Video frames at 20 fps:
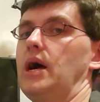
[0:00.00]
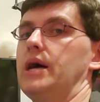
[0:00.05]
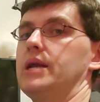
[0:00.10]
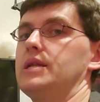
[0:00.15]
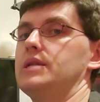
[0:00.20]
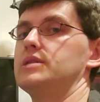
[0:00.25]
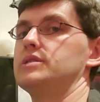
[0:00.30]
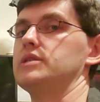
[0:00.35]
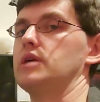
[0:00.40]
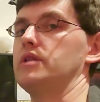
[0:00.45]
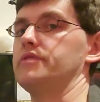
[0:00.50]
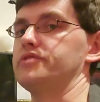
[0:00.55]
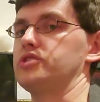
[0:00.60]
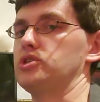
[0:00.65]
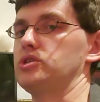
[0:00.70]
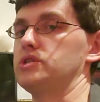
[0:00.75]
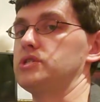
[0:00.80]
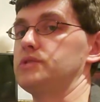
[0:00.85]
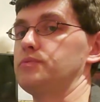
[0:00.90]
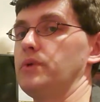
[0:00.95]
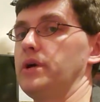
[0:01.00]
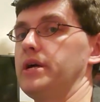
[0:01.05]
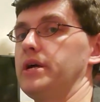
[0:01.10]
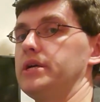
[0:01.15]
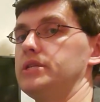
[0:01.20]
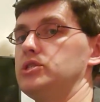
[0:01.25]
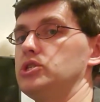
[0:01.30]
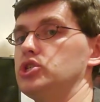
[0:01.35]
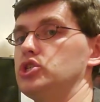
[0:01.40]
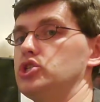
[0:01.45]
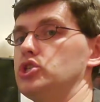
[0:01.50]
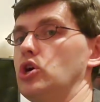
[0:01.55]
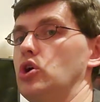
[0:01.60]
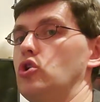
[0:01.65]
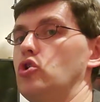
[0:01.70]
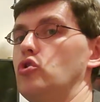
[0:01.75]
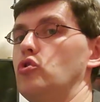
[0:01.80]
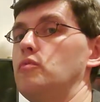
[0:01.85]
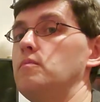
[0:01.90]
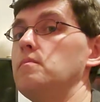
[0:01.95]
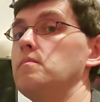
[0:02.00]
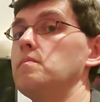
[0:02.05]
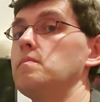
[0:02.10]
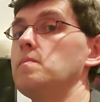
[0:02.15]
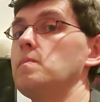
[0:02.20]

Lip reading: on an Intellivision display to show